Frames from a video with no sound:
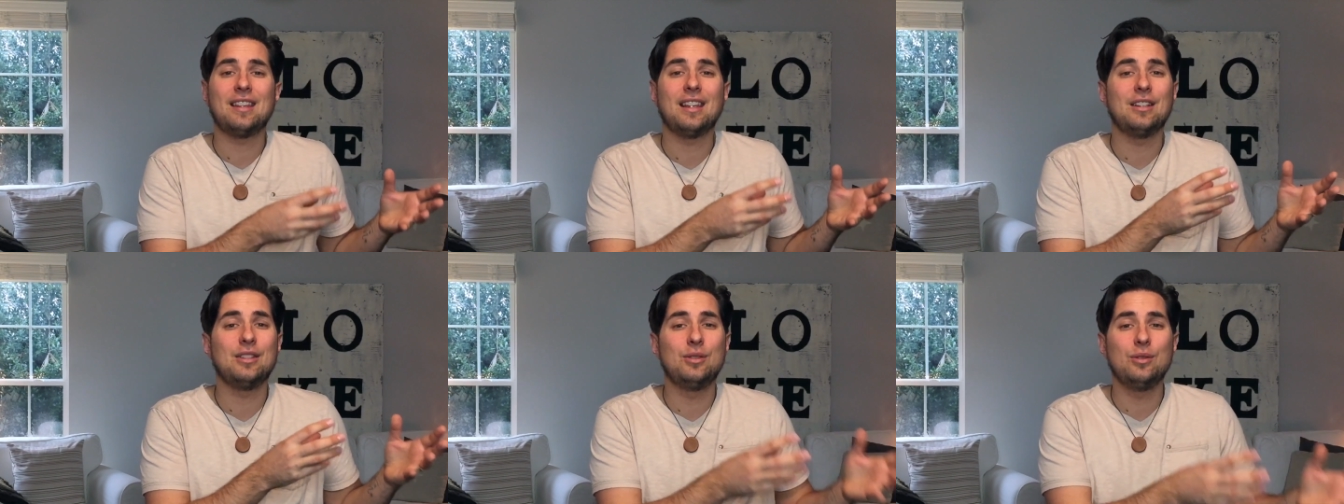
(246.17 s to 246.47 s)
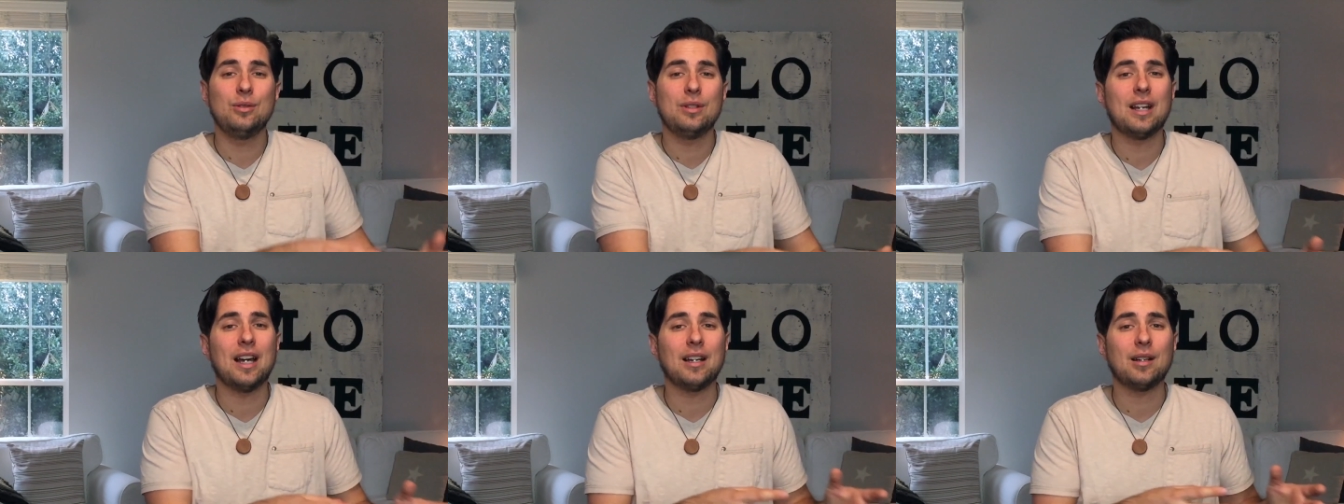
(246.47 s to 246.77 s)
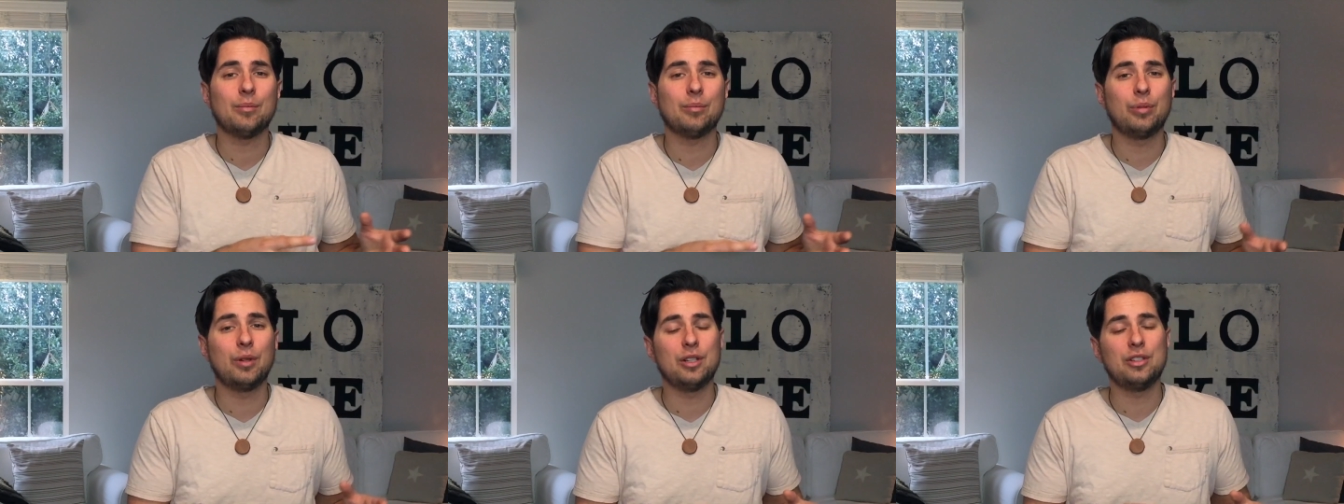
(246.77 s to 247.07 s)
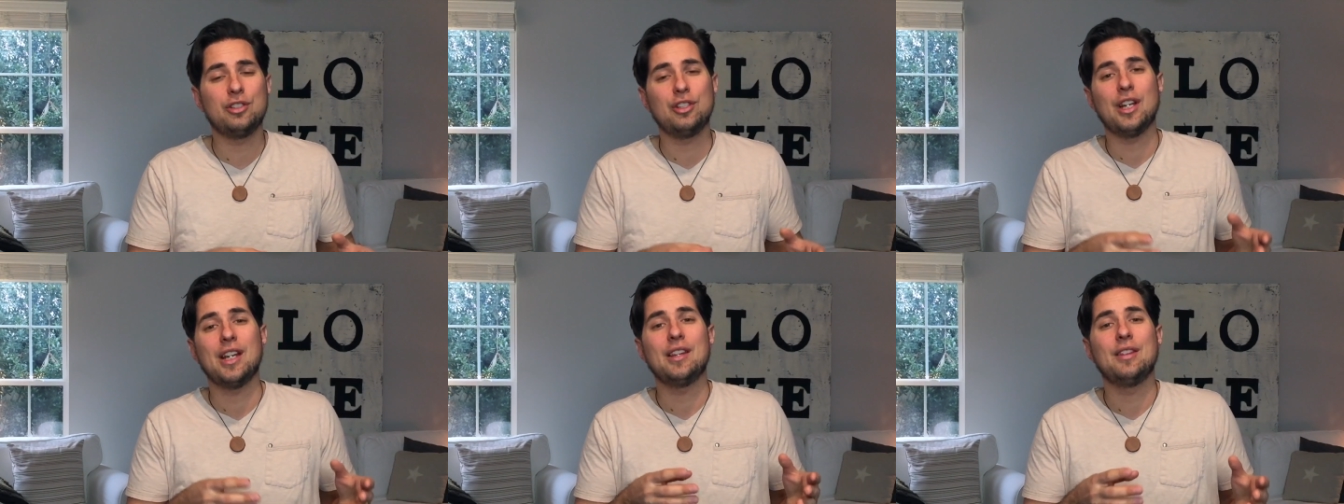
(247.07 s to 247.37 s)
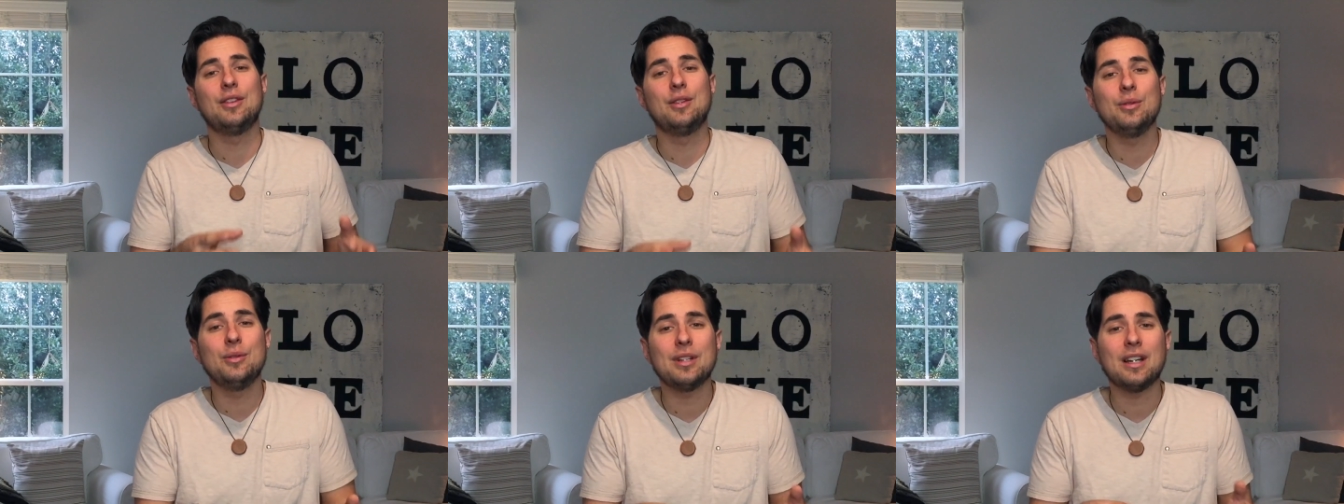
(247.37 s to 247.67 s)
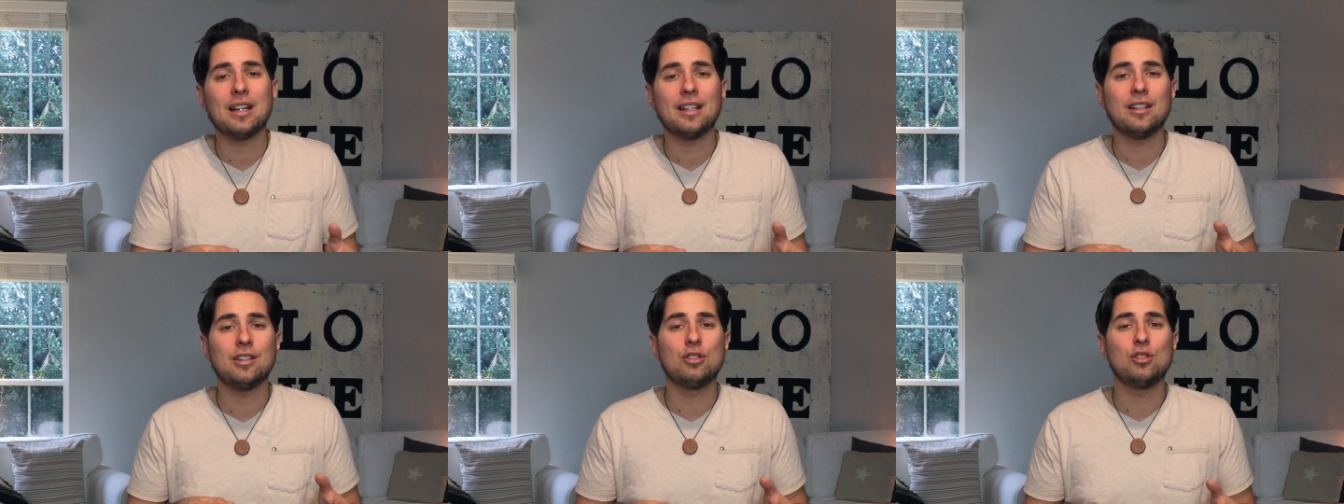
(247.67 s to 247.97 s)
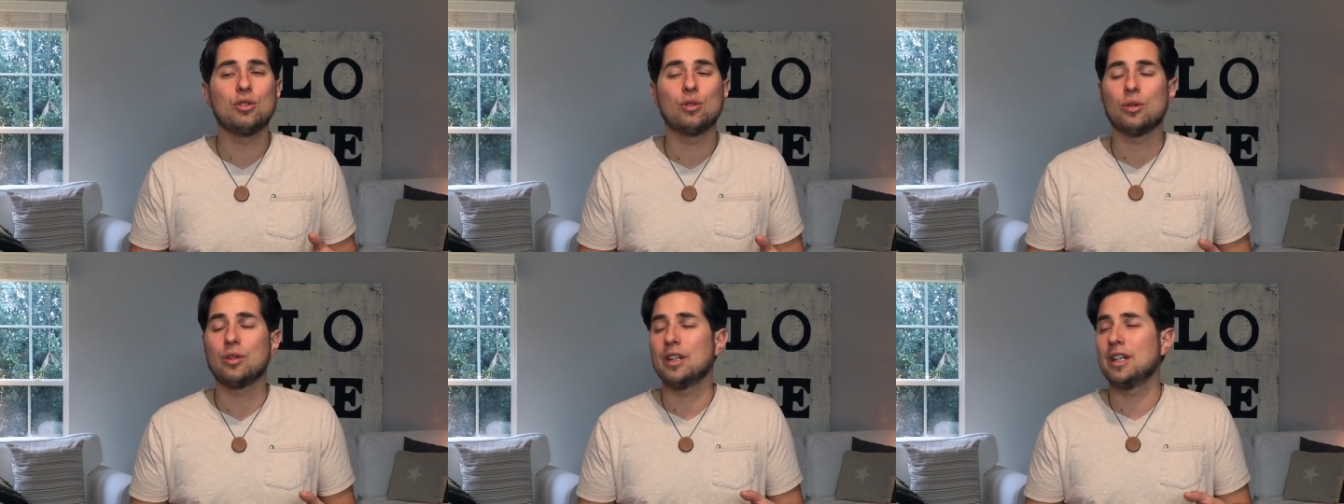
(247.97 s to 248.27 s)
they do not appreciate, do not
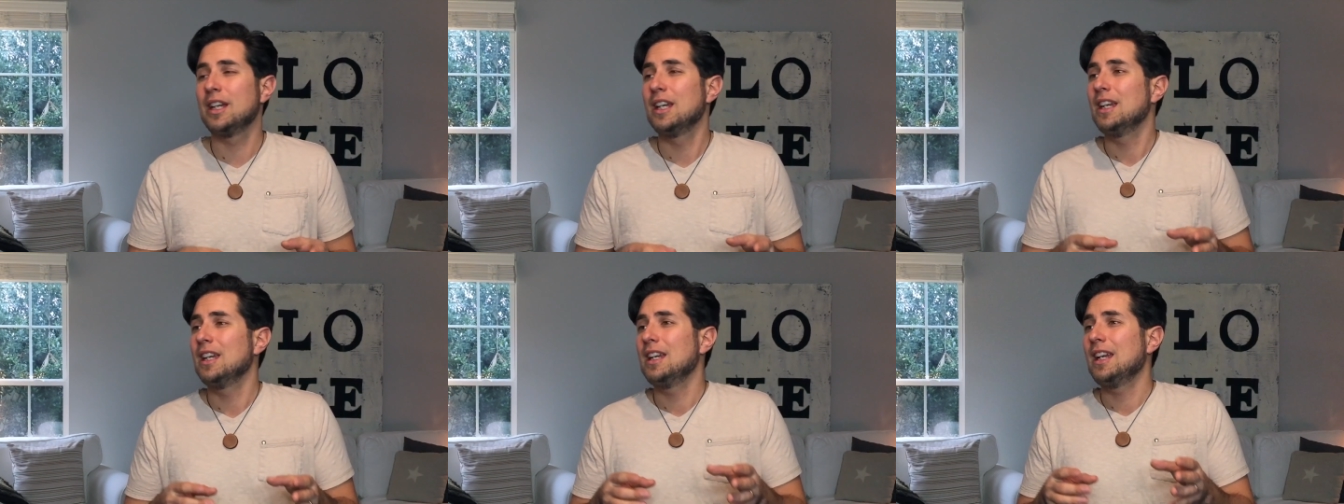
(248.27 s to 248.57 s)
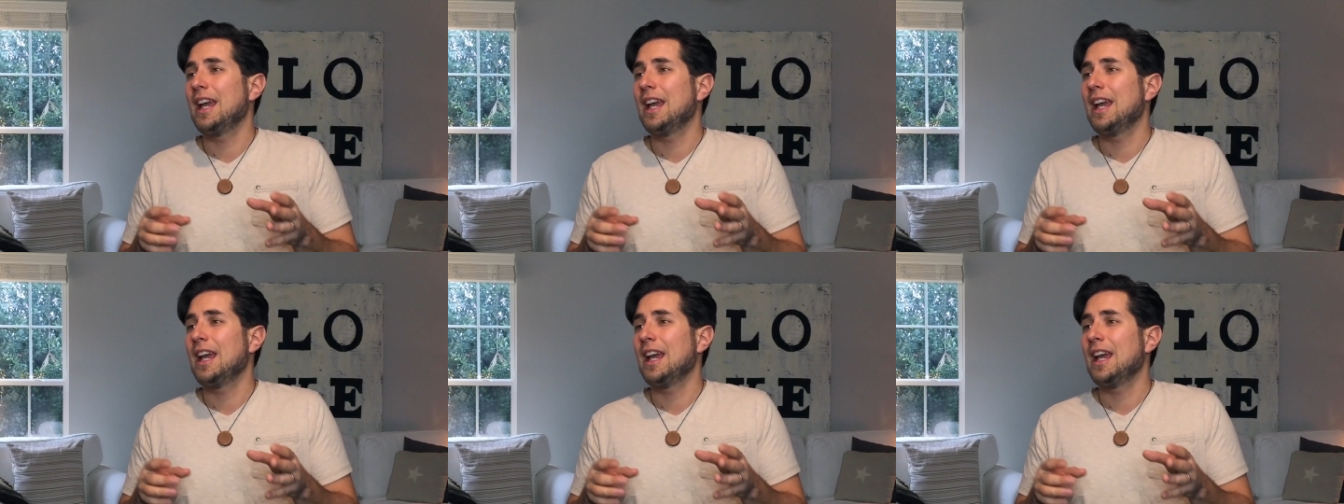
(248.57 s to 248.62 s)
enjoy,